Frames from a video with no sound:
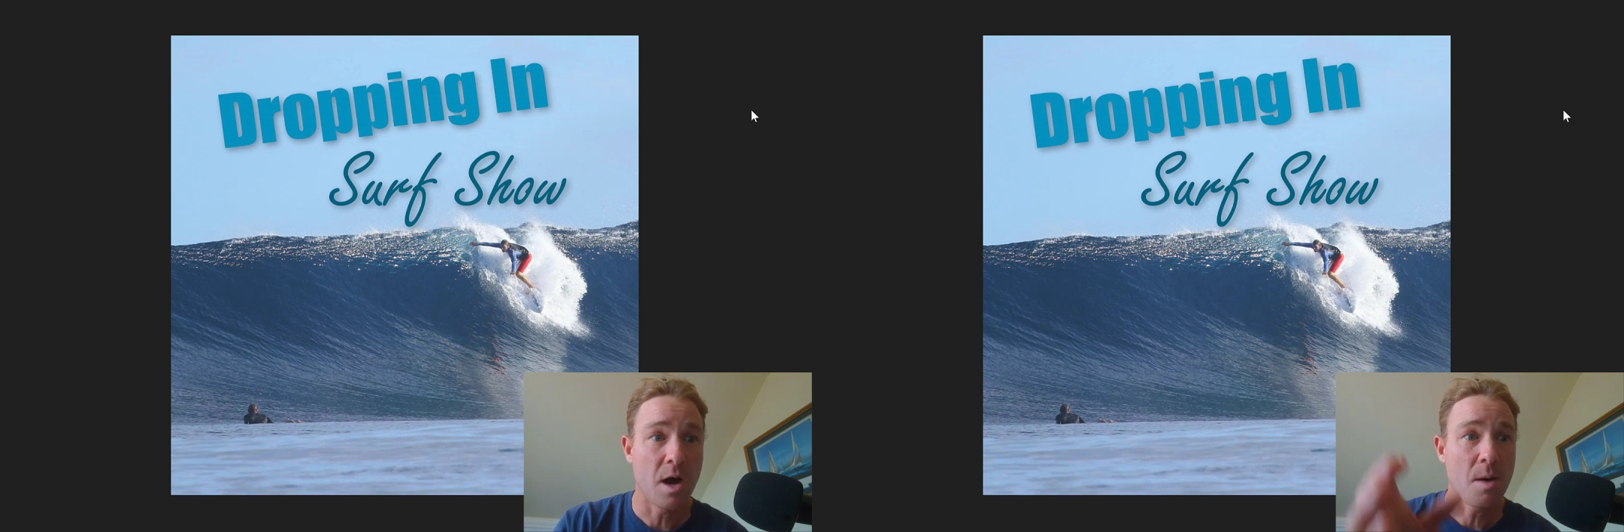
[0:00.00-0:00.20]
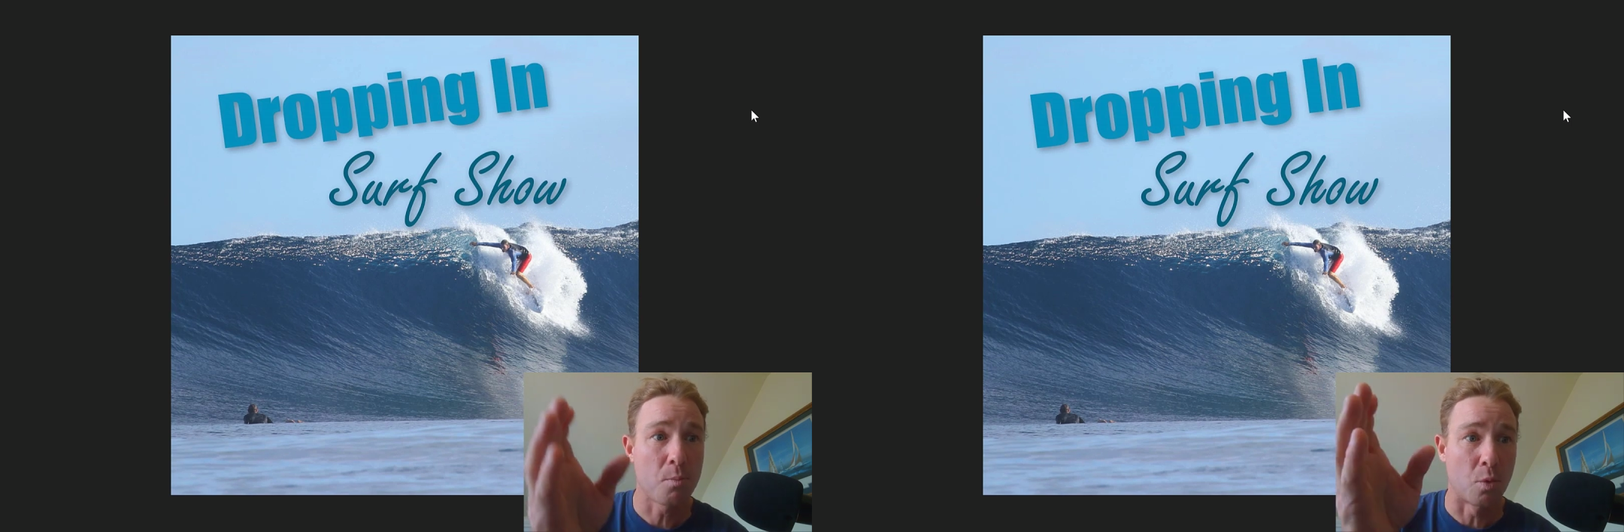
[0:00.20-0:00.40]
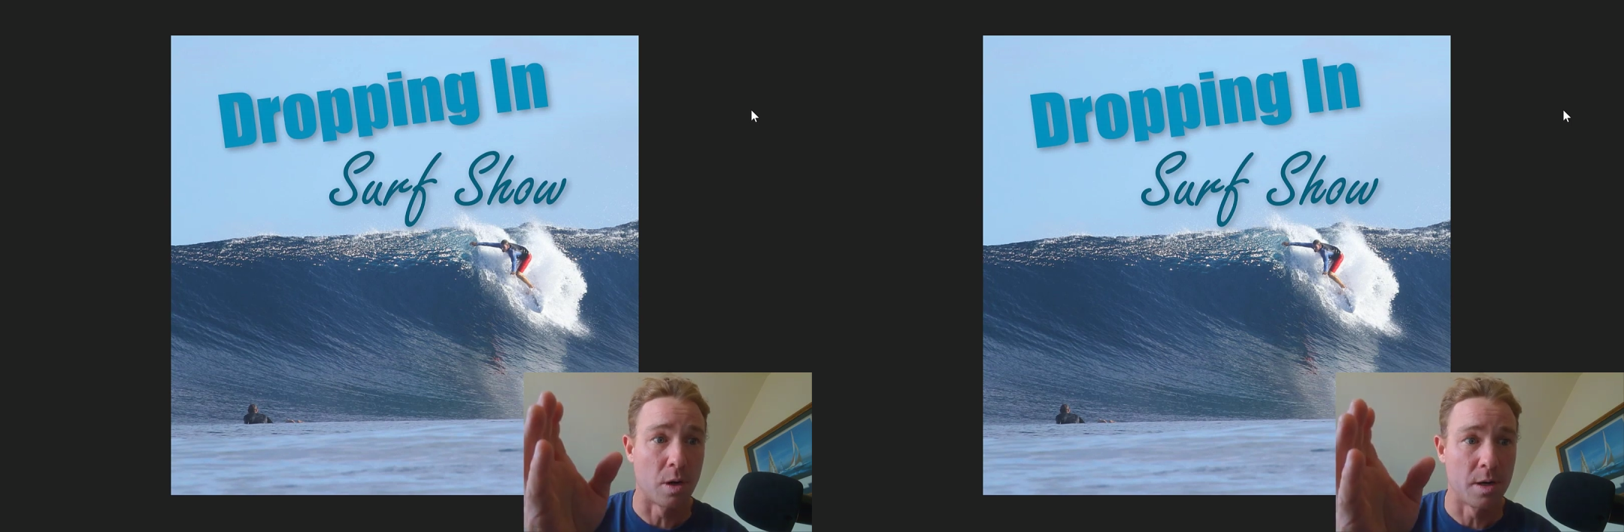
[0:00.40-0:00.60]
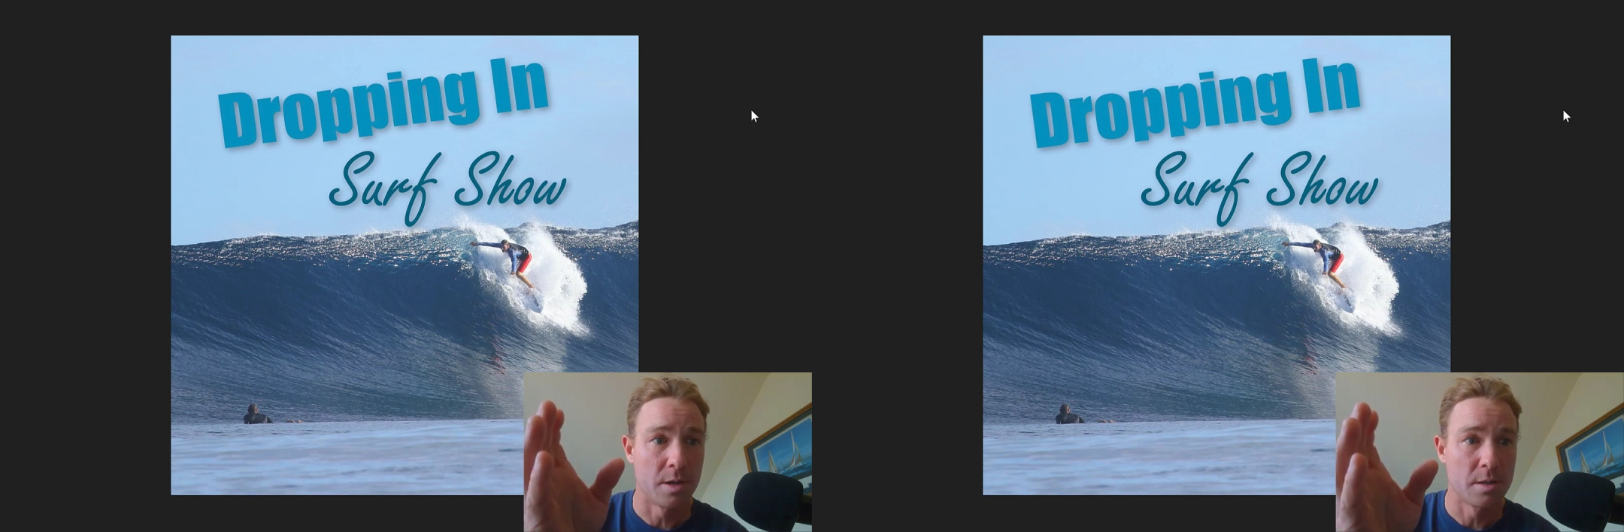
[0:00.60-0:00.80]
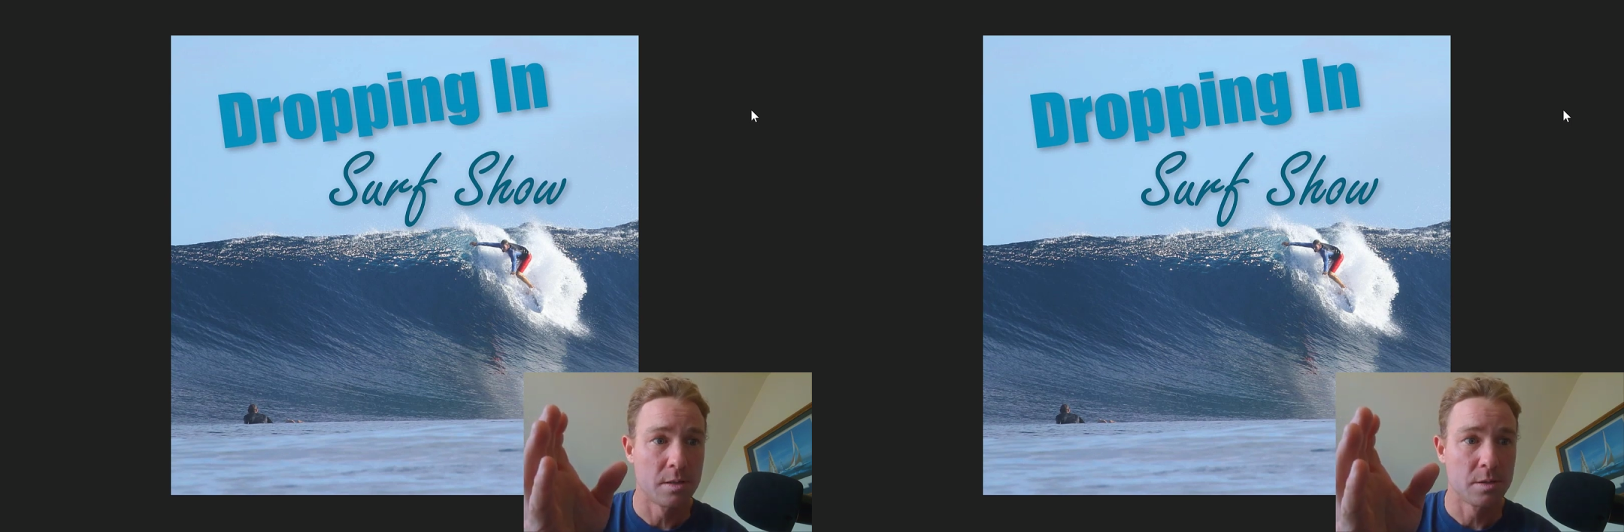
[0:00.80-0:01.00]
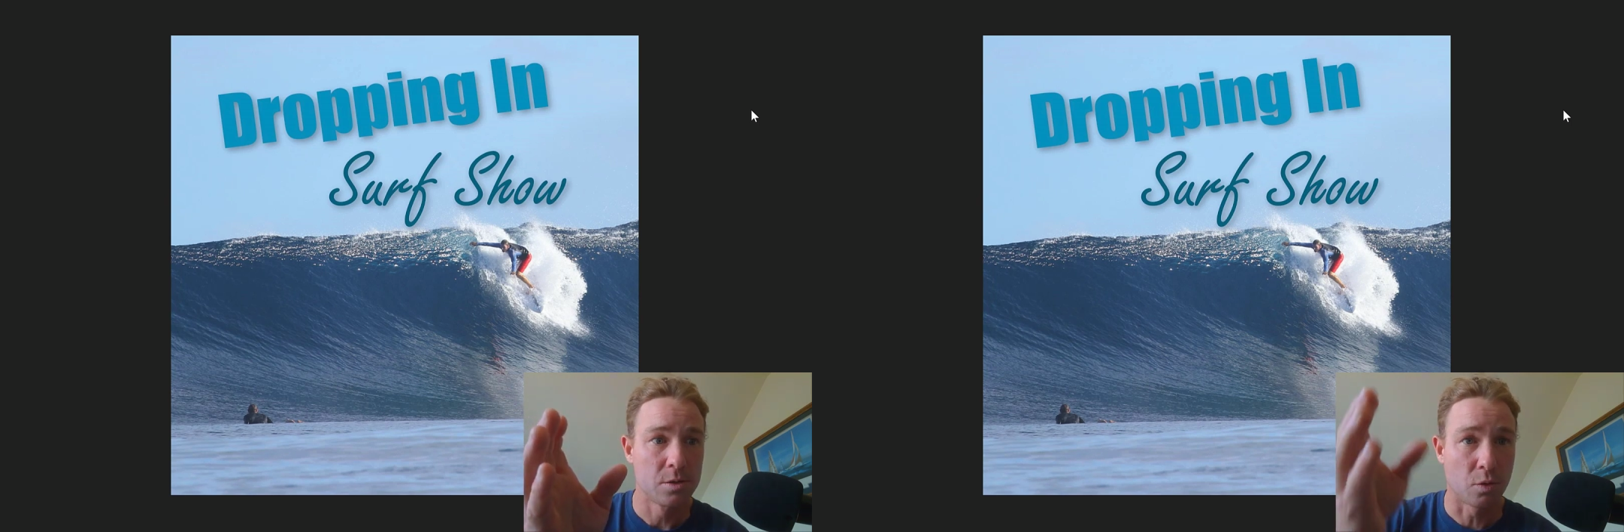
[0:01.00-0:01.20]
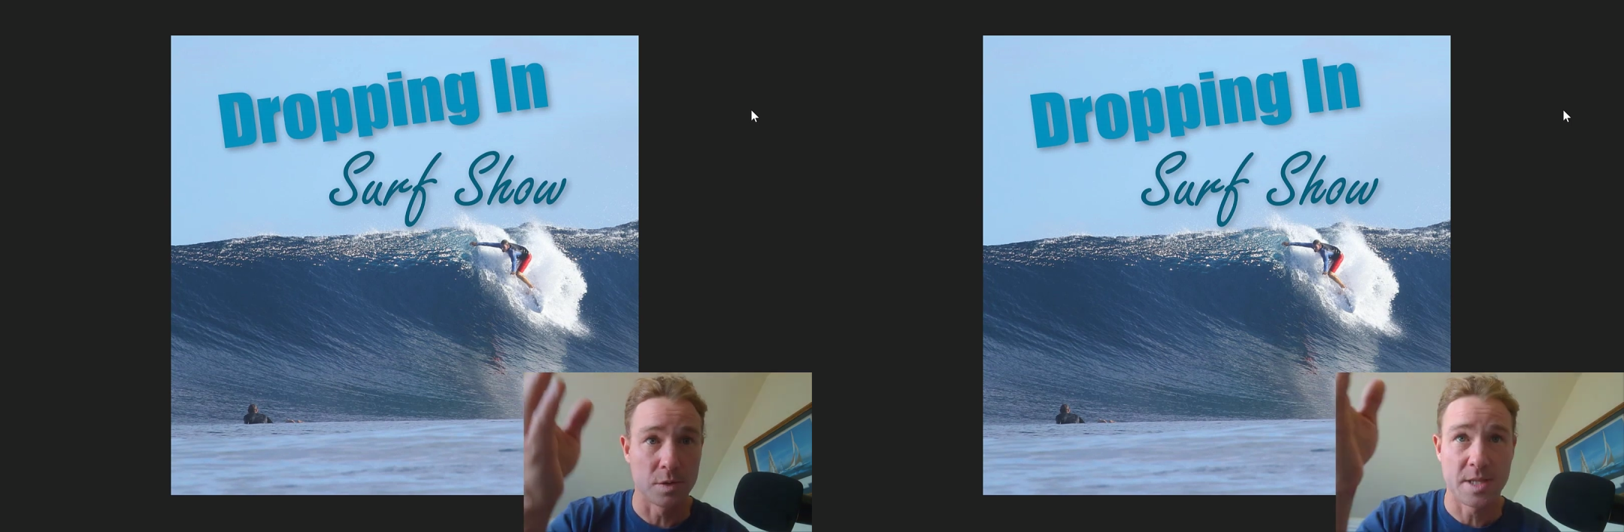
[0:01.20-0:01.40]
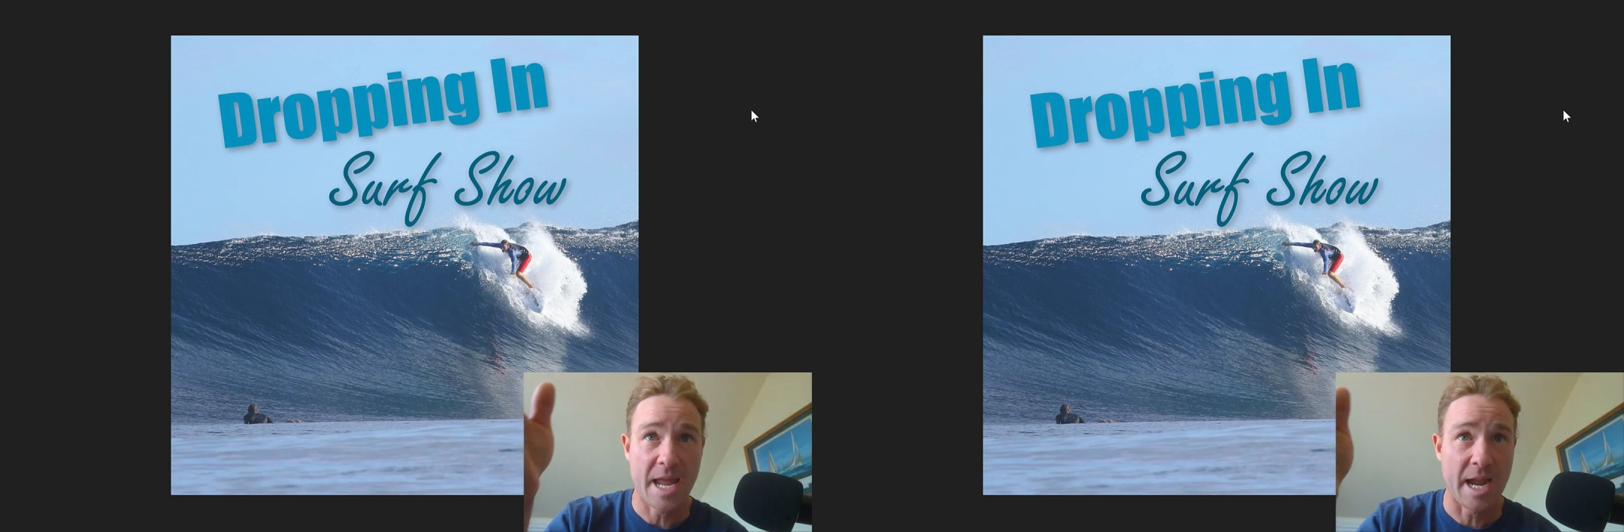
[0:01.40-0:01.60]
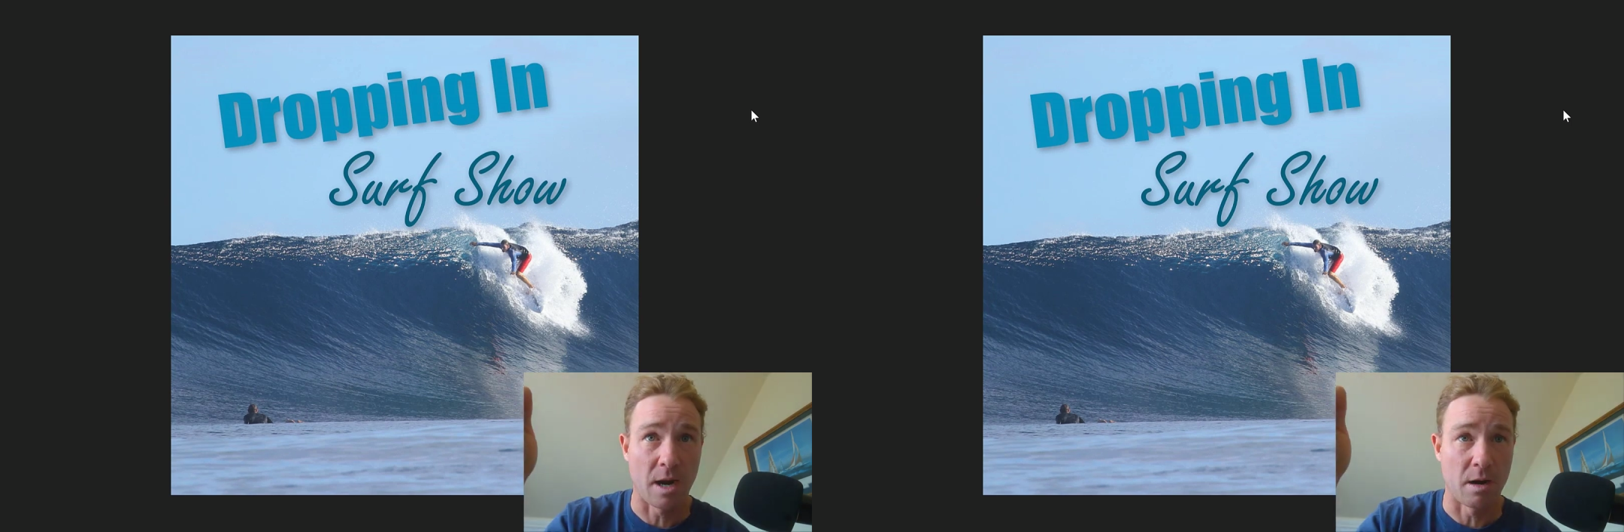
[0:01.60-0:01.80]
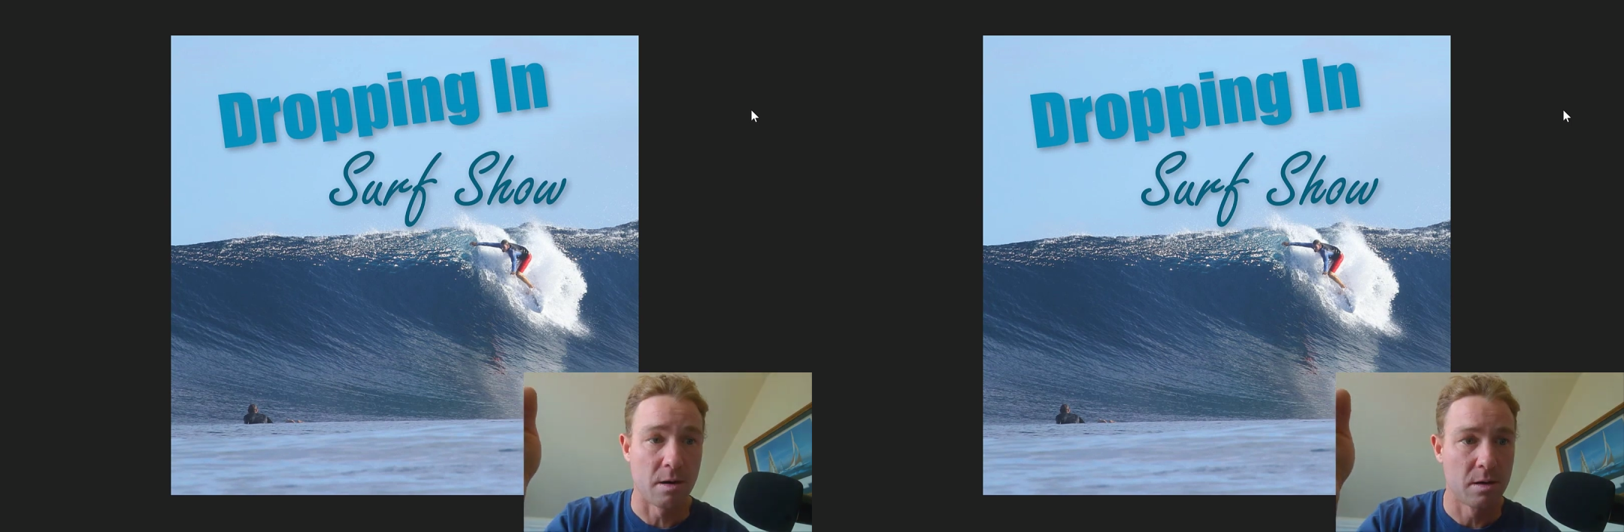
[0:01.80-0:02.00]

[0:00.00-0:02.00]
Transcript: upward toward the air.